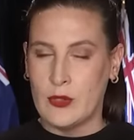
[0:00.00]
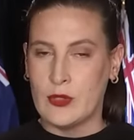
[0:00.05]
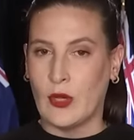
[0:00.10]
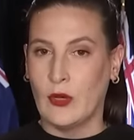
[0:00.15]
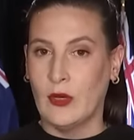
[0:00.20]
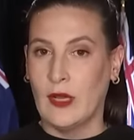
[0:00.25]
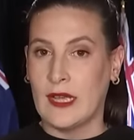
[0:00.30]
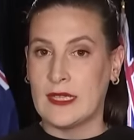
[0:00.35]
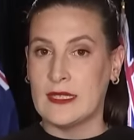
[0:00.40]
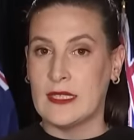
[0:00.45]

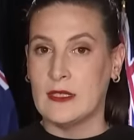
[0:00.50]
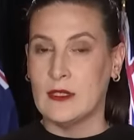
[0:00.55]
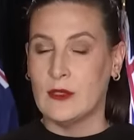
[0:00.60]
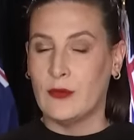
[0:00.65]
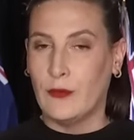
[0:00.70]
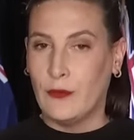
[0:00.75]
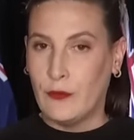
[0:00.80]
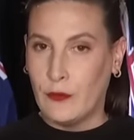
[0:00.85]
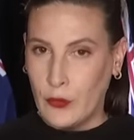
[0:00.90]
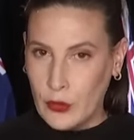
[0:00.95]
So, Luxon's
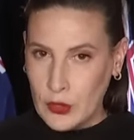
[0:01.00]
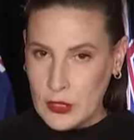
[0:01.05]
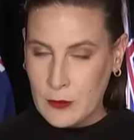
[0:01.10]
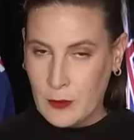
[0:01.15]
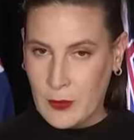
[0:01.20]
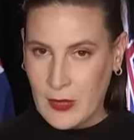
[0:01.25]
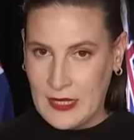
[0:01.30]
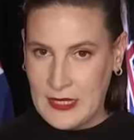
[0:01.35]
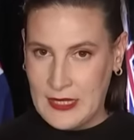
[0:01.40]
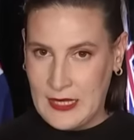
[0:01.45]

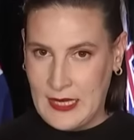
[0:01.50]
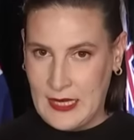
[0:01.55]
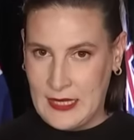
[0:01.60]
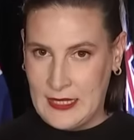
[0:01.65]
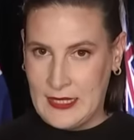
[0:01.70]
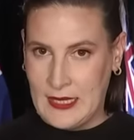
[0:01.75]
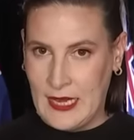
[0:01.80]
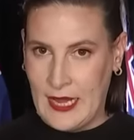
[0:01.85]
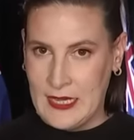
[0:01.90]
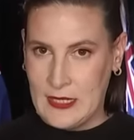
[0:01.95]
first big
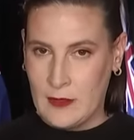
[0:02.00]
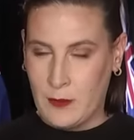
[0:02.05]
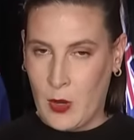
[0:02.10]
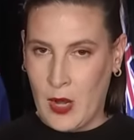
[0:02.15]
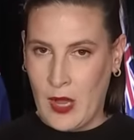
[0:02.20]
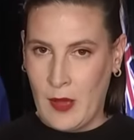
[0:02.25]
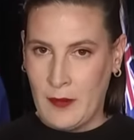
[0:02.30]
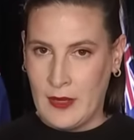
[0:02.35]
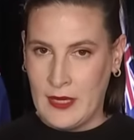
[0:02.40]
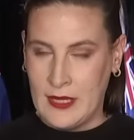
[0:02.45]
test as
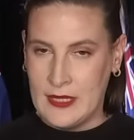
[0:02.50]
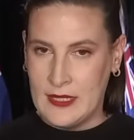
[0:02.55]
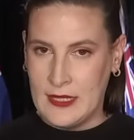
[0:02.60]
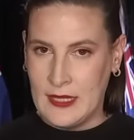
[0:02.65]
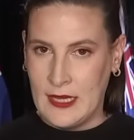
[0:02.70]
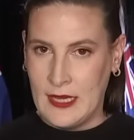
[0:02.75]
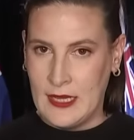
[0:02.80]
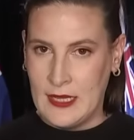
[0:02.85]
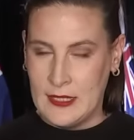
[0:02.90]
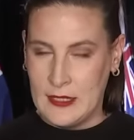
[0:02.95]
Prime
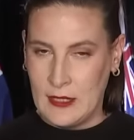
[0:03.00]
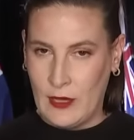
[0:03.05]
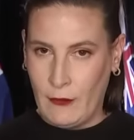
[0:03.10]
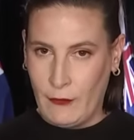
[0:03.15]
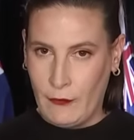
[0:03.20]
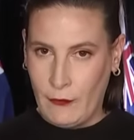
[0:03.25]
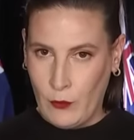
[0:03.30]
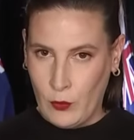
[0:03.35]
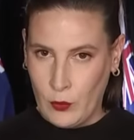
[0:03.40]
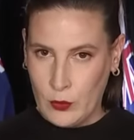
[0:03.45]
Minister is a
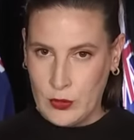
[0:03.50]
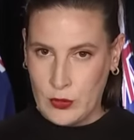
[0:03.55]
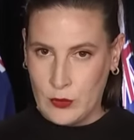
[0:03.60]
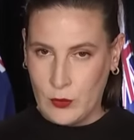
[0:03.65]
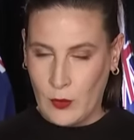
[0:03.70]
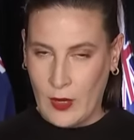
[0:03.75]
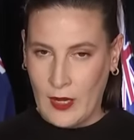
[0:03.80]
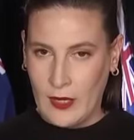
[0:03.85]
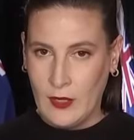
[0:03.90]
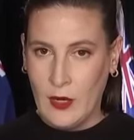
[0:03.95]

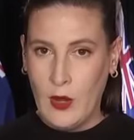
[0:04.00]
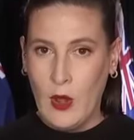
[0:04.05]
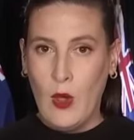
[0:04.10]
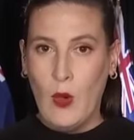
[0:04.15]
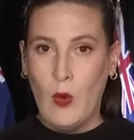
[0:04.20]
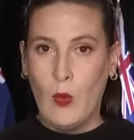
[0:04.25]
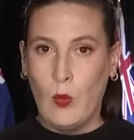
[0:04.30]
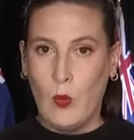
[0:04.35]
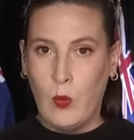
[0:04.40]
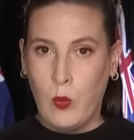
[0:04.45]
forced one
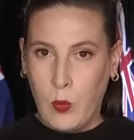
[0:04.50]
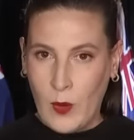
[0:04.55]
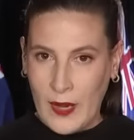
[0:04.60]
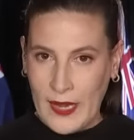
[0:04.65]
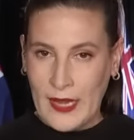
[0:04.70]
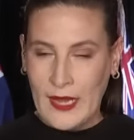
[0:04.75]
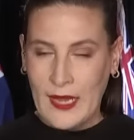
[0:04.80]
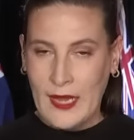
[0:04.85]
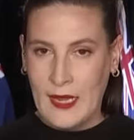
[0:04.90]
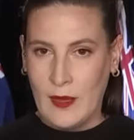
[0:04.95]

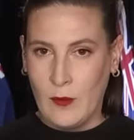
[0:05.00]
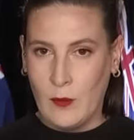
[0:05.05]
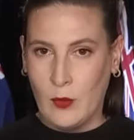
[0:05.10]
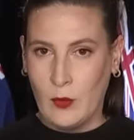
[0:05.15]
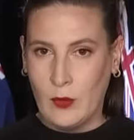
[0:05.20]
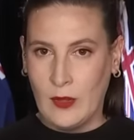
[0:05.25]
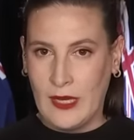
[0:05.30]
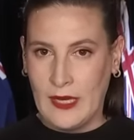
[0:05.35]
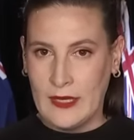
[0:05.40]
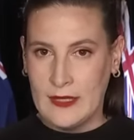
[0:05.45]
where he
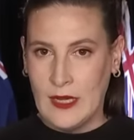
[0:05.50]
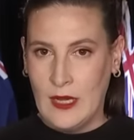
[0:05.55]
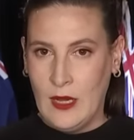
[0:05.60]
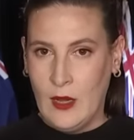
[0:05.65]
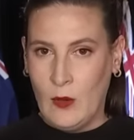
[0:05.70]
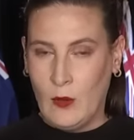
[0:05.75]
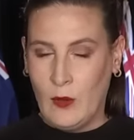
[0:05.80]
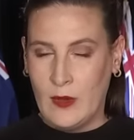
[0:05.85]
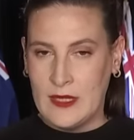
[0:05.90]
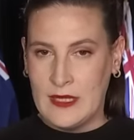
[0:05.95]
will let
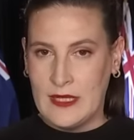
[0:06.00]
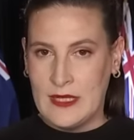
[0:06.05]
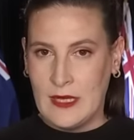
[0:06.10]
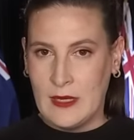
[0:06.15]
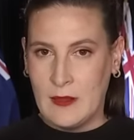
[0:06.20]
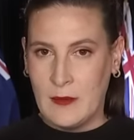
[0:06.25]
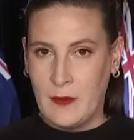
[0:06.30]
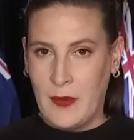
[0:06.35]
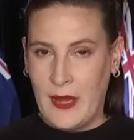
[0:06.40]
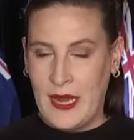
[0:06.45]

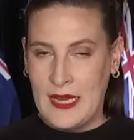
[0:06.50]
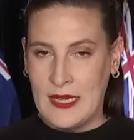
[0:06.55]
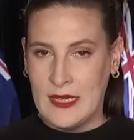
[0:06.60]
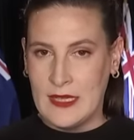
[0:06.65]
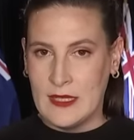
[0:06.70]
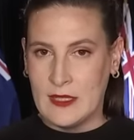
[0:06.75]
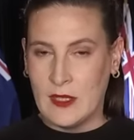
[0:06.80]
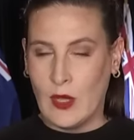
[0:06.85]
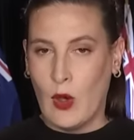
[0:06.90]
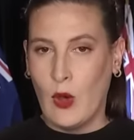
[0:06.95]
Winston
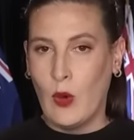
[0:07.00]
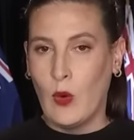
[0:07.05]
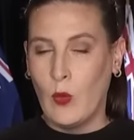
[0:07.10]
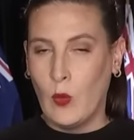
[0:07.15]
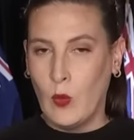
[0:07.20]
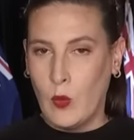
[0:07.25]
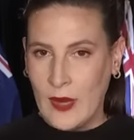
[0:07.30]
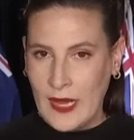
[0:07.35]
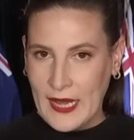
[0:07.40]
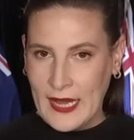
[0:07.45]
Peters go,
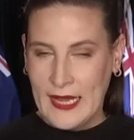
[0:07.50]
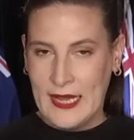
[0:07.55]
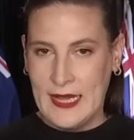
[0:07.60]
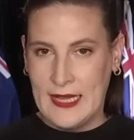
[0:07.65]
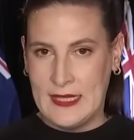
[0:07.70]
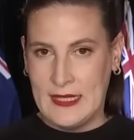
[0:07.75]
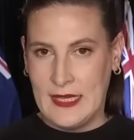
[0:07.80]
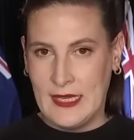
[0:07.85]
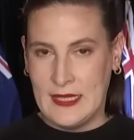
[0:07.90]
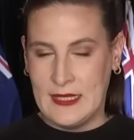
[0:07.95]
where
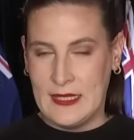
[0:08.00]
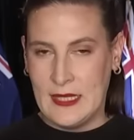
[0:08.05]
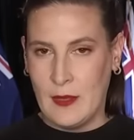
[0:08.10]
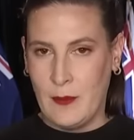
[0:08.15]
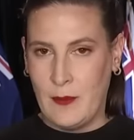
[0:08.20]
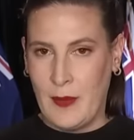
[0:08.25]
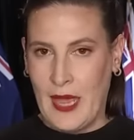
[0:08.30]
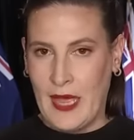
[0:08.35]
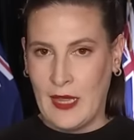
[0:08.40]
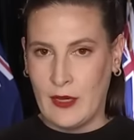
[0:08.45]
he sets
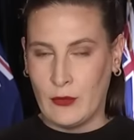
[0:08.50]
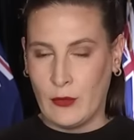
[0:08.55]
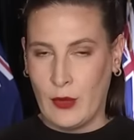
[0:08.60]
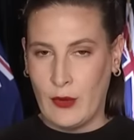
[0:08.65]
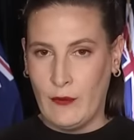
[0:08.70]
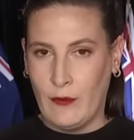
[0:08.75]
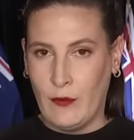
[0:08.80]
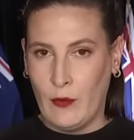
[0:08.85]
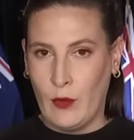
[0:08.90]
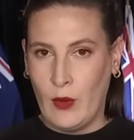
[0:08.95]
the
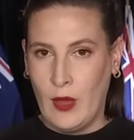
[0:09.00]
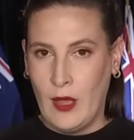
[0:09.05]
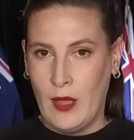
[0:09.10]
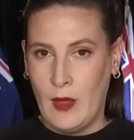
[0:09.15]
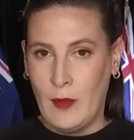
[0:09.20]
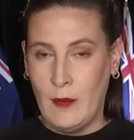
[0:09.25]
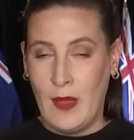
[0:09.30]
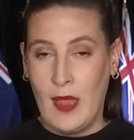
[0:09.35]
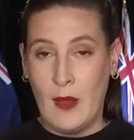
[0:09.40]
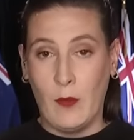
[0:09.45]
boundary for
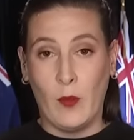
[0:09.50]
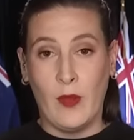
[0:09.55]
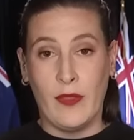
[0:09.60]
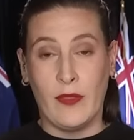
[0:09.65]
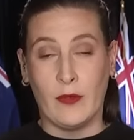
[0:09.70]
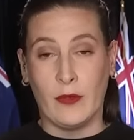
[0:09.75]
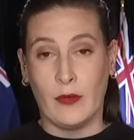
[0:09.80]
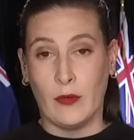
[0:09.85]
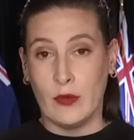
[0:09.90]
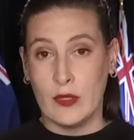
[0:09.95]
him, and
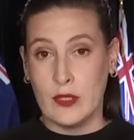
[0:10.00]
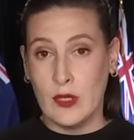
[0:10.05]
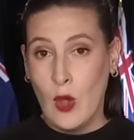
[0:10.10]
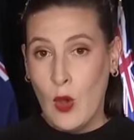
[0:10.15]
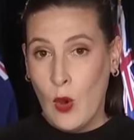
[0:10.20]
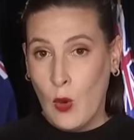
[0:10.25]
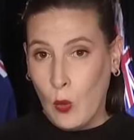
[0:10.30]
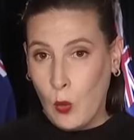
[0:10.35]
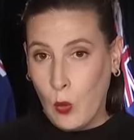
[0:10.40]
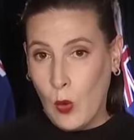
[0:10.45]
whether there is
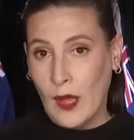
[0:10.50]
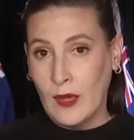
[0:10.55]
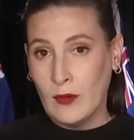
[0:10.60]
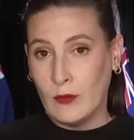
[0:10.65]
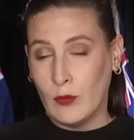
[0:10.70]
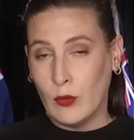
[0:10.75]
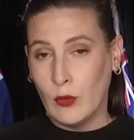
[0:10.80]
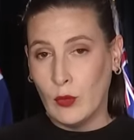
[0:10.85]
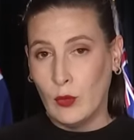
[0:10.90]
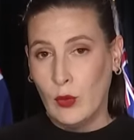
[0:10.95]

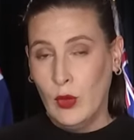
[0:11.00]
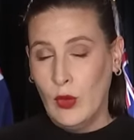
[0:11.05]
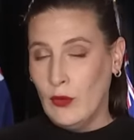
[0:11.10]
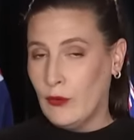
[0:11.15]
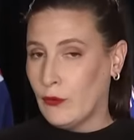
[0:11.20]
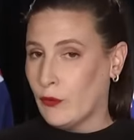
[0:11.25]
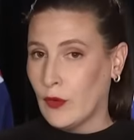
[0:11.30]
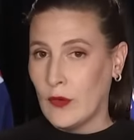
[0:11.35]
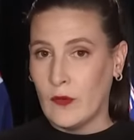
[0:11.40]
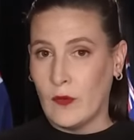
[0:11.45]
one rule
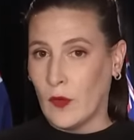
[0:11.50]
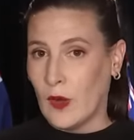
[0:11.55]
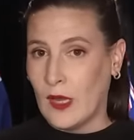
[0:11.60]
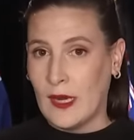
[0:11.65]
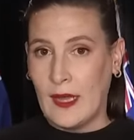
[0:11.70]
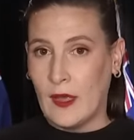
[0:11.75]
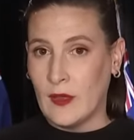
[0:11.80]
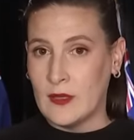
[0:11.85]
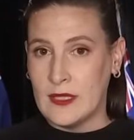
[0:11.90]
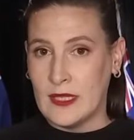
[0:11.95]
for
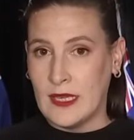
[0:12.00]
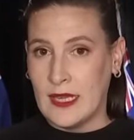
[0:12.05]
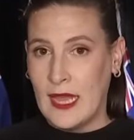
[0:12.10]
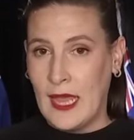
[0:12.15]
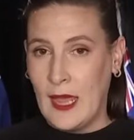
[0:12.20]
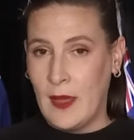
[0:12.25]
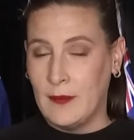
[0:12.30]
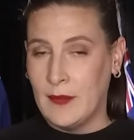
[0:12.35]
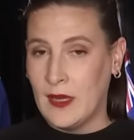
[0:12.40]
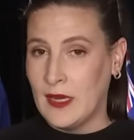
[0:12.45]
everyone else in
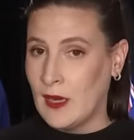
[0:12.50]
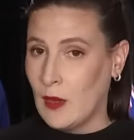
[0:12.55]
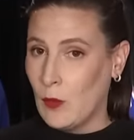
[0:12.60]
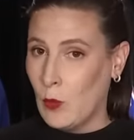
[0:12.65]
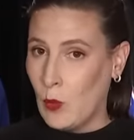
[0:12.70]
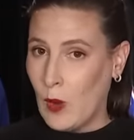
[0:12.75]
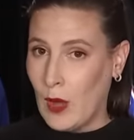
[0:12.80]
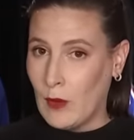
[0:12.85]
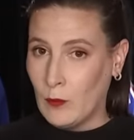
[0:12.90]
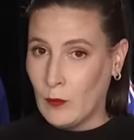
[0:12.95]
Cabinet
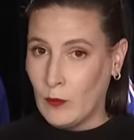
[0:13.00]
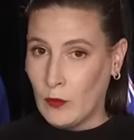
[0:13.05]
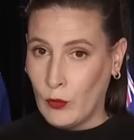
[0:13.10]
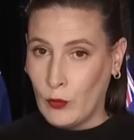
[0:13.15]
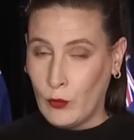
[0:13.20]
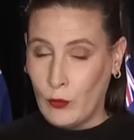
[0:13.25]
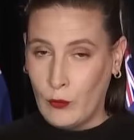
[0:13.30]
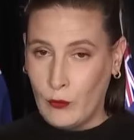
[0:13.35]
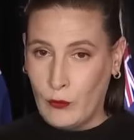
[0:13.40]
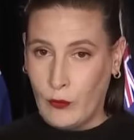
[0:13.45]
and one
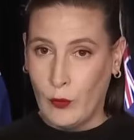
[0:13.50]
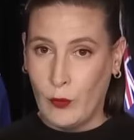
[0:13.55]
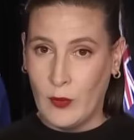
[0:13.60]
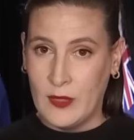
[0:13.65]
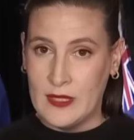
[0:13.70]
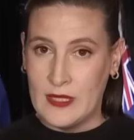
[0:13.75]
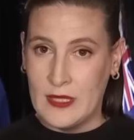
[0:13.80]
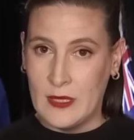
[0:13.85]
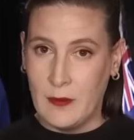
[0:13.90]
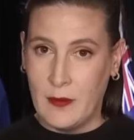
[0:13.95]
rule for
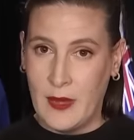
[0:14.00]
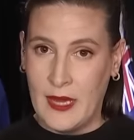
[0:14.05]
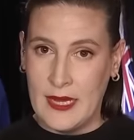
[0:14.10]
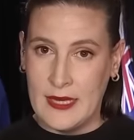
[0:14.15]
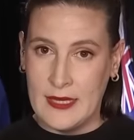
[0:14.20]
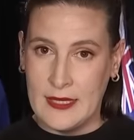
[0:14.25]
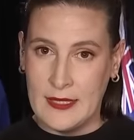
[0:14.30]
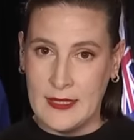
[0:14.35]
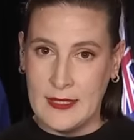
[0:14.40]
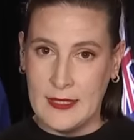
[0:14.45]
Winston
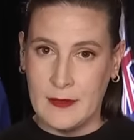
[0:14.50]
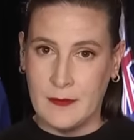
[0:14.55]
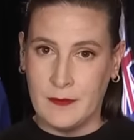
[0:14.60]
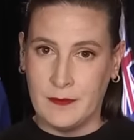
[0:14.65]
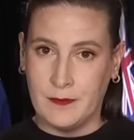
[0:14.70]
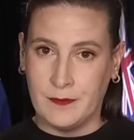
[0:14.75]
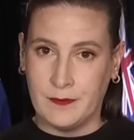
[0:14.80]
Peters.